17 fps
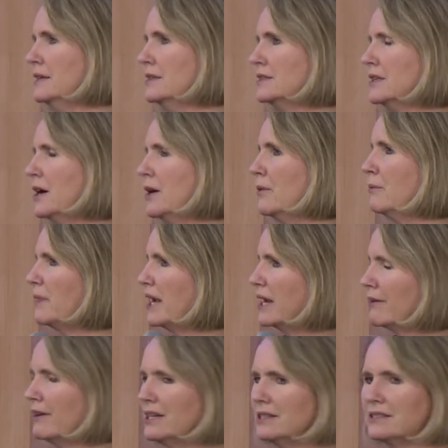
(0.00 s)
So,
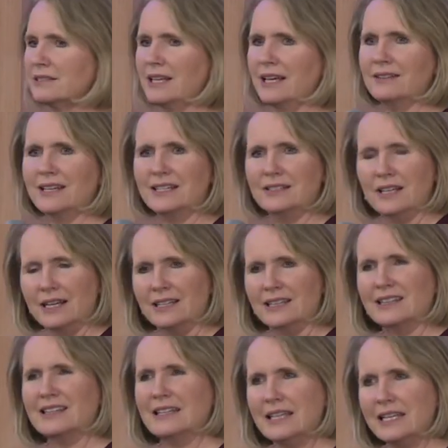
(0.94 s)
parents and then
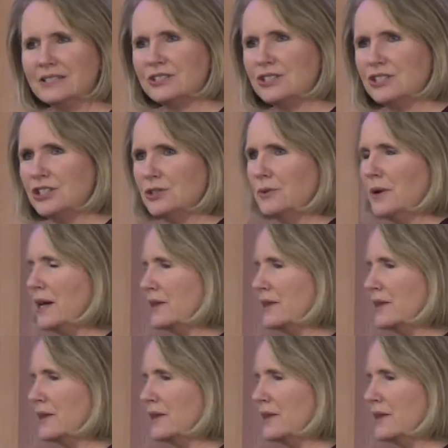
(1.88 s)
at least two